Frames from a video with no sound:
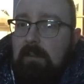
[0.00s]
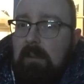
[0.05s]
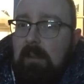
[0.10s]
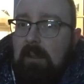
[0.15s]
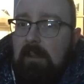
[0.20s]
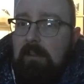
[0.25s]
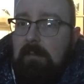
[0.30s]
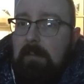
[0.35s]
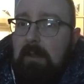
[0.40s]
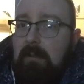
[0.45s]

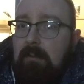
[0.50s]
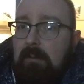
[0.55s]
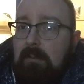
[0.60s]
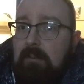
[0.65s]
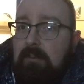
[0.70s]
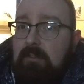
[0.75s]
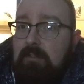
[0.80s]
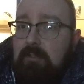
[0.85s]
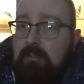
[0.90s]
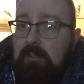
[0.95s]
and
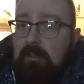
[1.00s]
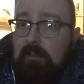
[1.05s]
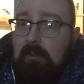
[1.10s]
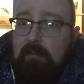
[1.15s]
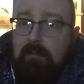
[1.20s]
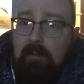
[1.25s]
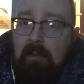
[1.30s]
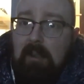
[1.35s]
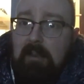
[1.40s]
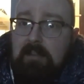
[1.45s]
America's just
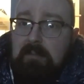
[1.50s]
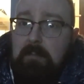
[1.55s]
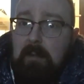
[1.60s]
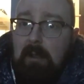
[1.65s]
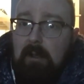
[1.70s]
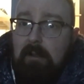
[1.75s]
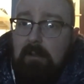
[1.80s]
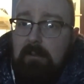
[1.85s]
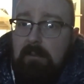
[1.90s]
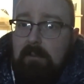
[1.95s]
another
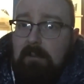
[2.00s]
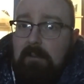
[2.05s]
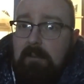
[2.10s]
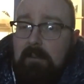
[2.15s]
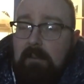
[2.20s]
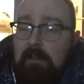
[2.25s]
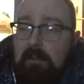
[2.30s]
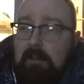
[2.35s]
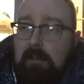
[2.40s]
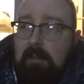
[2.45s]
export.
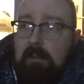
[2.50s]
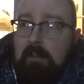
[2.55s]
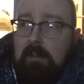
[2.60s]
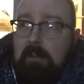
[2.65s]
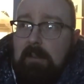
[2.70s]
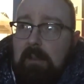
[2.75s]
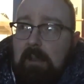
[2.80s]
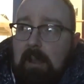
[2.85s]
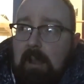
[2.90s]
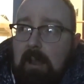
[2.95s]

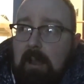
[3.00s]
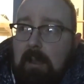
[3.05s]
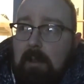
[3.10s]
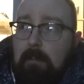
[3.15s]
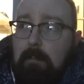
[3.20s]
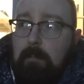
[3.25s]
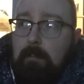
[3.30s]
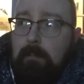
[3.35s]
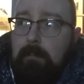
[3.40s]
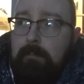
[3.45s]

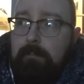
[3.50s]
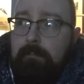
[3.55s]
Um,